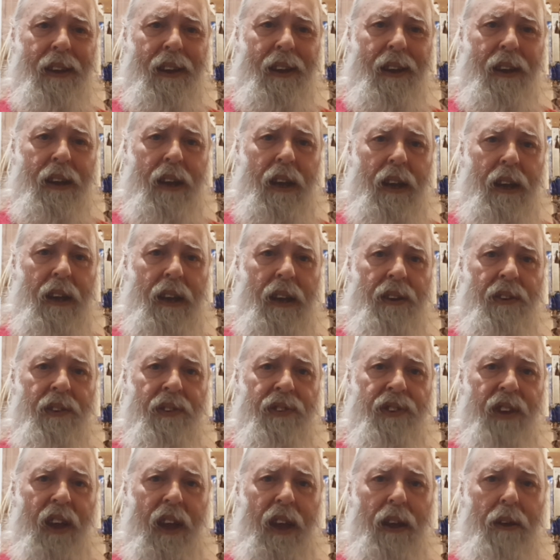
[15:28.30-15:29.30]
He didn't
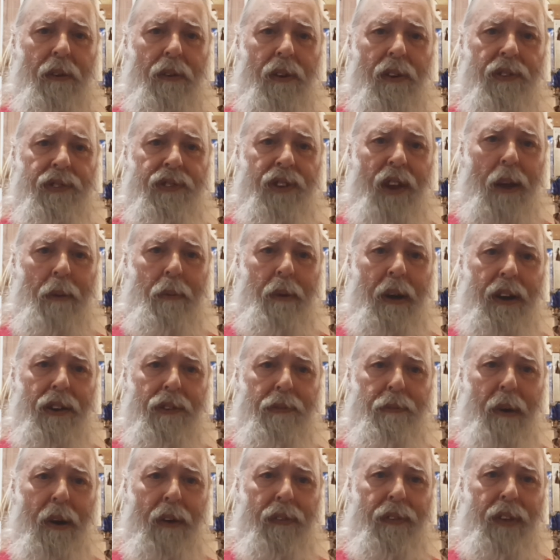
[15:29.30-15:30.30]
say celebrate his
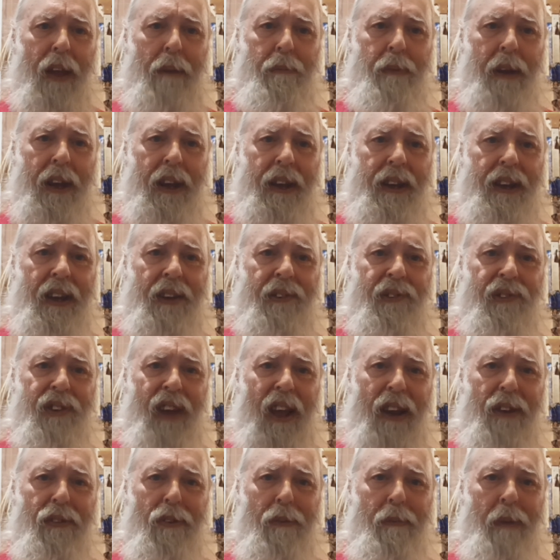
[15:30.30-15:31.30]
birthday, but he did
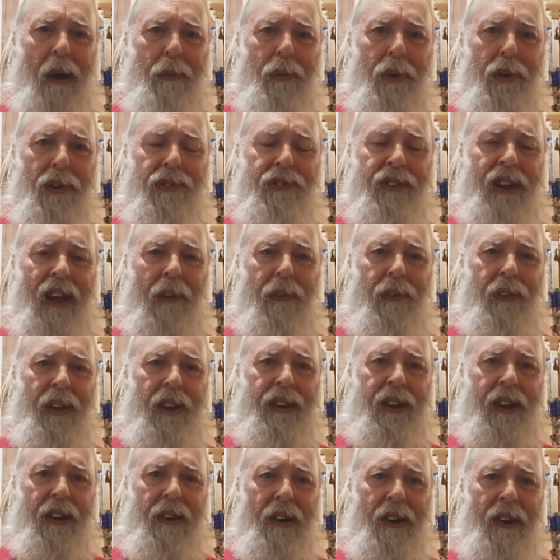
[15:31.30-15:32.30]
say to remember his death, didn't
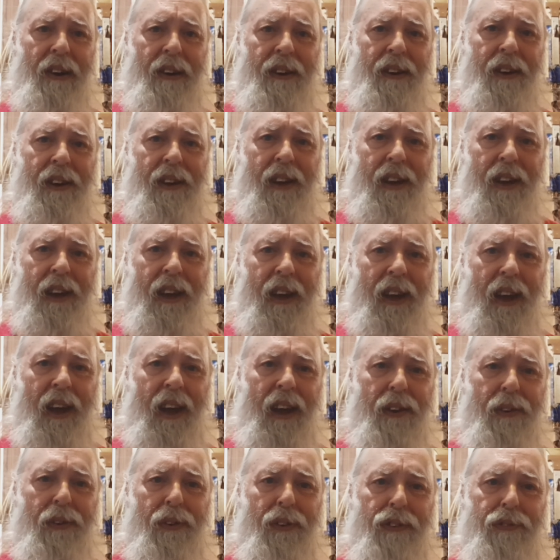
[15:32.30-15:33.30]
he not?
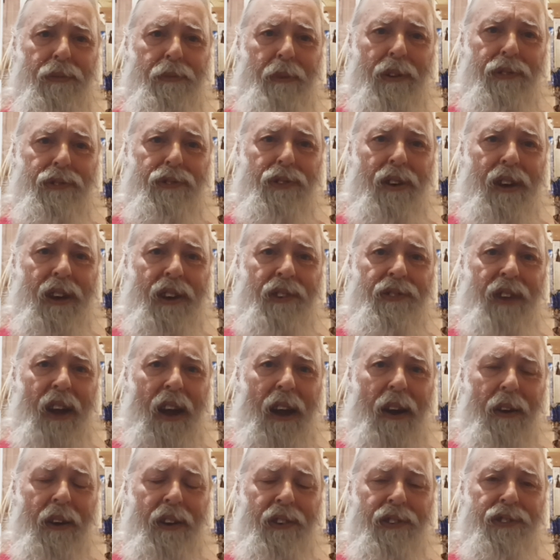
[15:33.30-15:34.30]
And Christmas trees
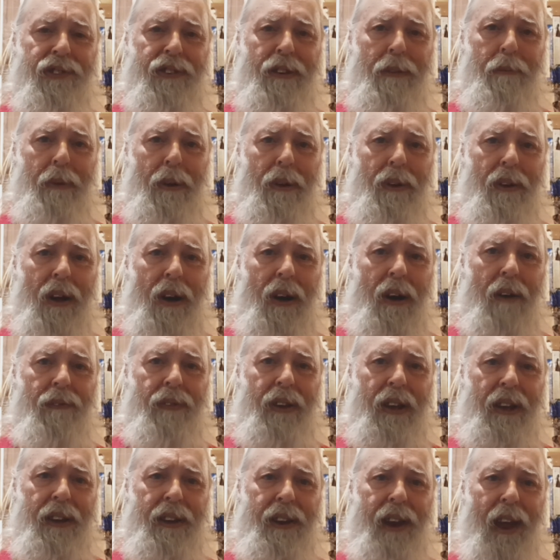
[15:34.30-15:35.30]
are a symbol of
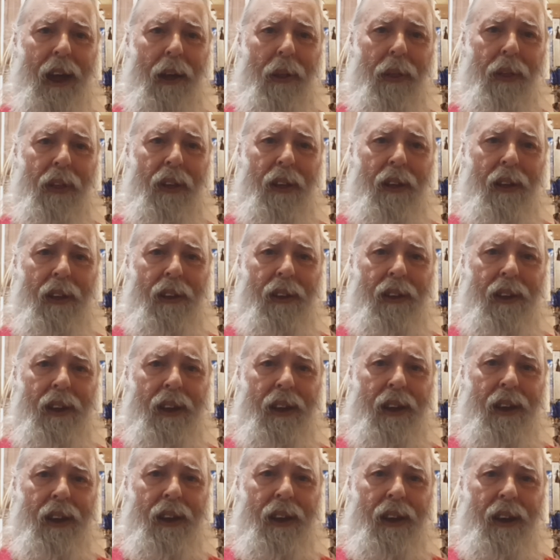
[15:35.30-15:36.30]
the death.
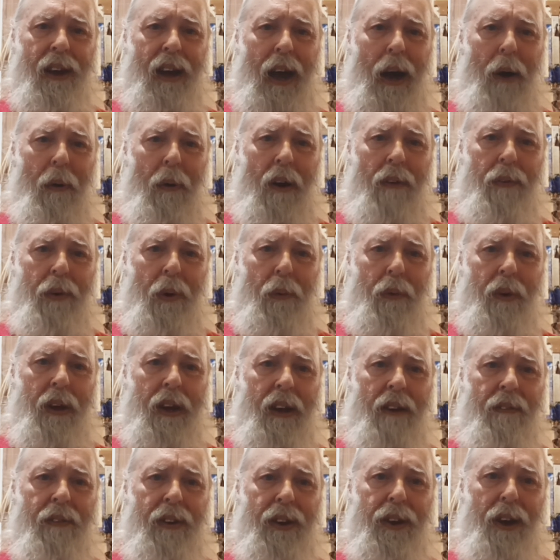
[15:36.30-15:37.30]
However, we
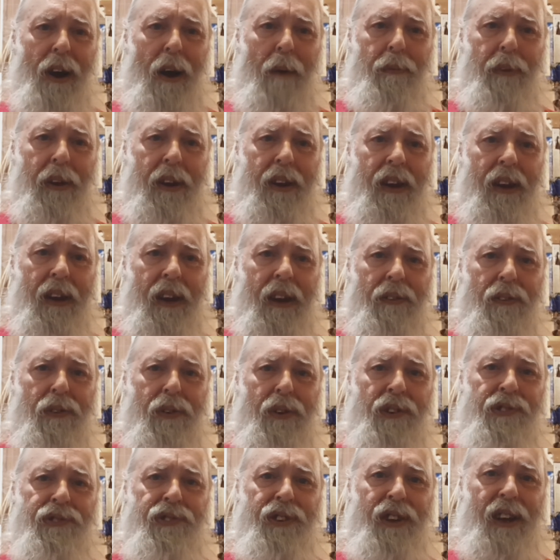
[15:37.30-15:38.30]
have adopted it and
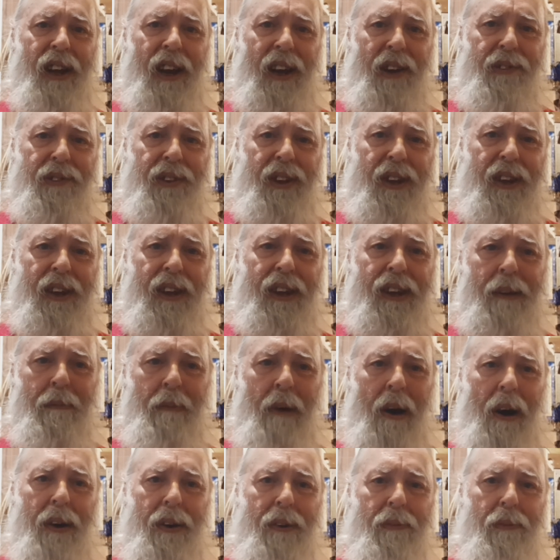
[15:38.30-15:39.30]
Christianized it in the
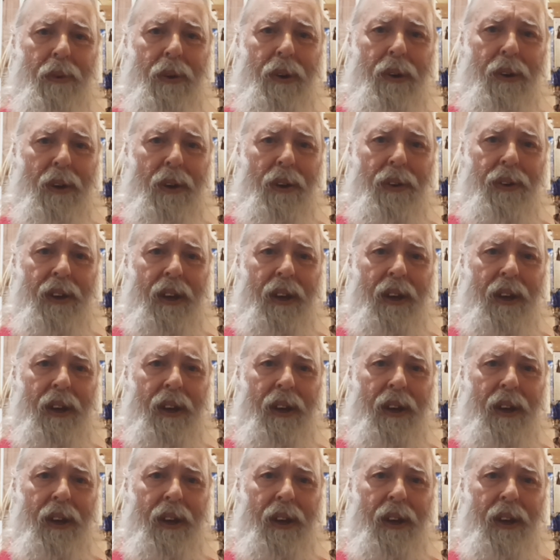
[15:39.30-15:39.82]
modern world.